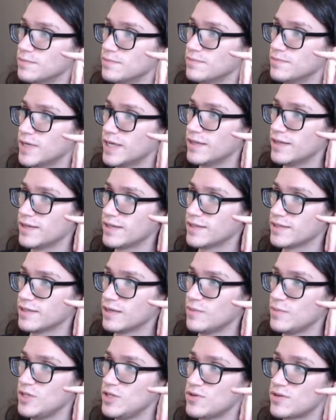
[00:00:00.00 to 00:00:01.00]
I like it. I
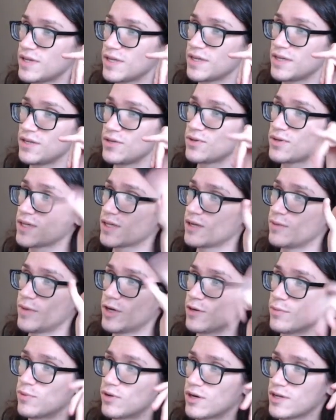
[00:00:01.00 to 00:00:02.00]
mean, you can get a better
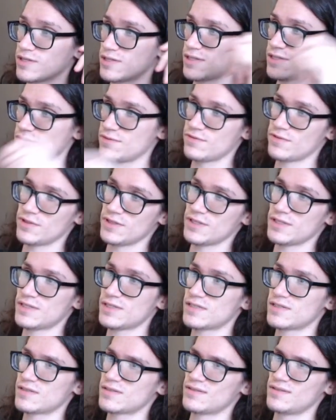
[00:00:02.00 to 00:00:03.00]
processor for
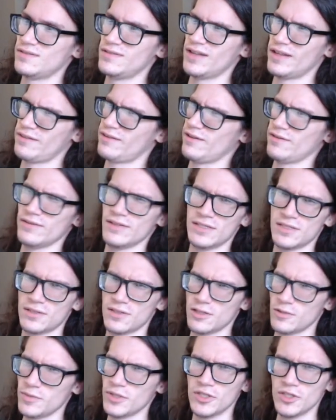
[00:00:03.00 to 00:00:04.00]
this. Not that it's going
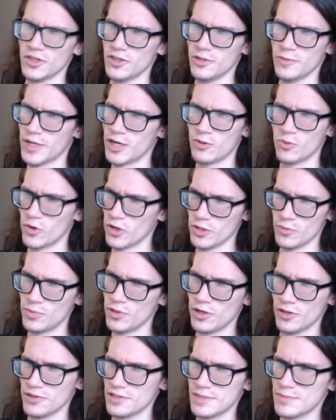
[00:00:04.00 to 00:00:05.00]
to be good no matter what you put
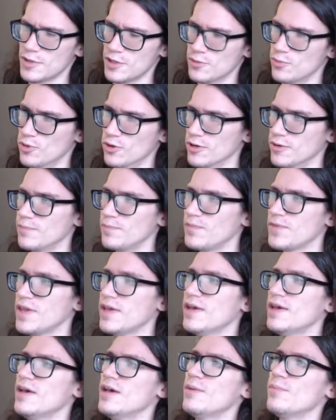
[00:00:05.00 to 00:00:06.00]
in this motherboard.
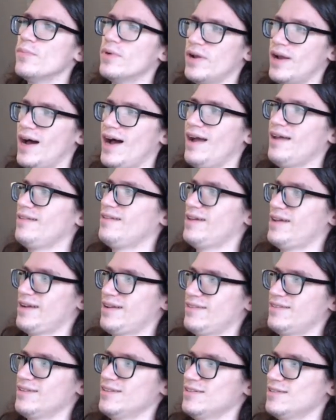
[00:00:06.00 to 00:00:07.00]
But I like
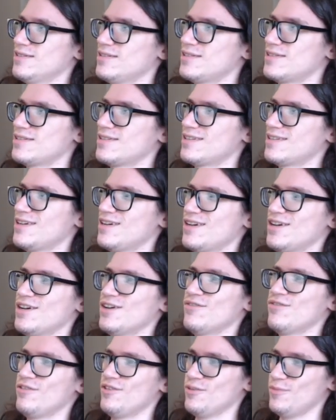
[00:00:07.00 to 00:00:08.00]
this
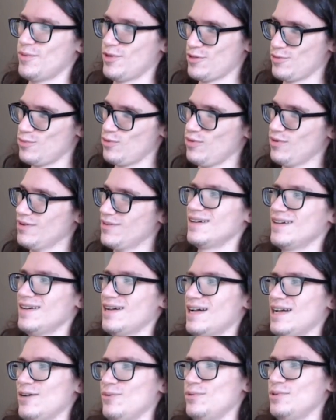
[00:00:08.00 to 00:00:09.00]
for the motherboard.
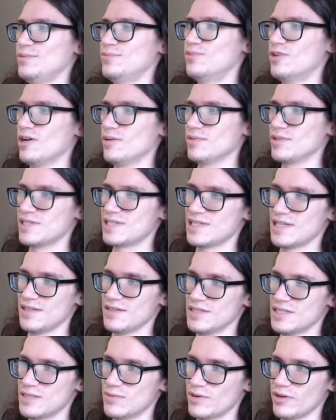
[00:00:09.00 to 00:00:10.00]
I would probably say
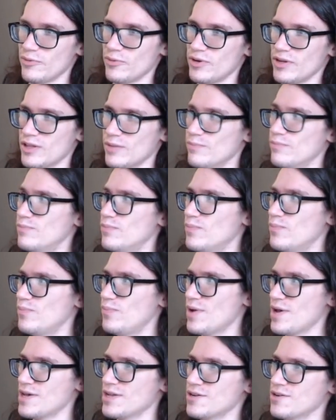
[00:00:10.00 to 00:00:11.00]
this is probably one of the
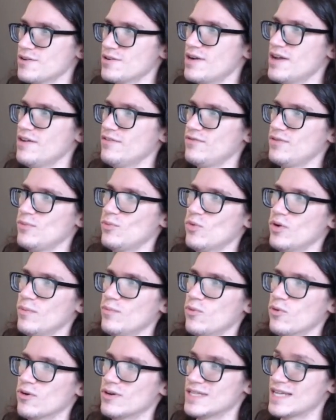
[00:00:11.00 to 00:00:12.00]
better FM1
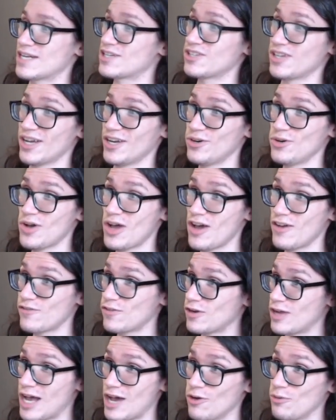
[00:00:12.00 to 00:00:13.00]
boards. Actually, I don't know
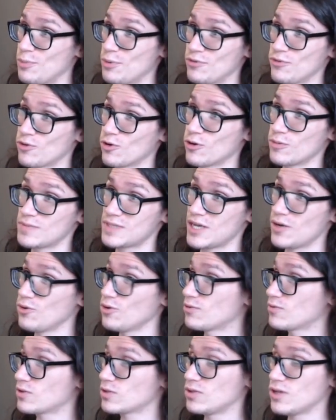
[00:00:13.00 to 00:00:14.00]
how it performs, how it
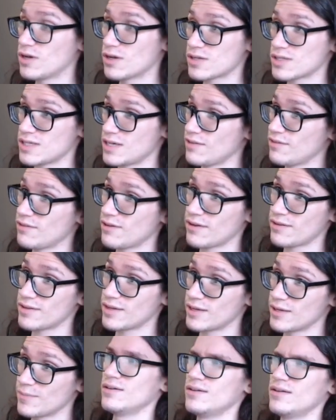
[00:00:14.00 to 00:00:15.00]
overclocks, anything like
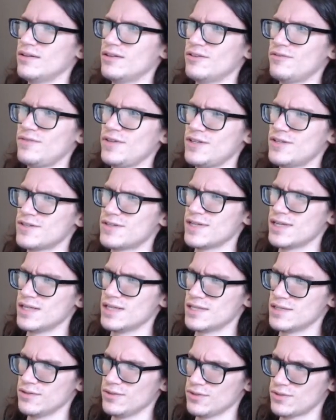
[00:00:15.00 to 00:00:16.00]
that. And the feature set
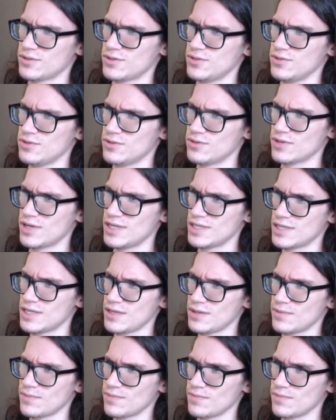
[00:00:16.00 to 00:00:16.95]
doesn't look too crazy.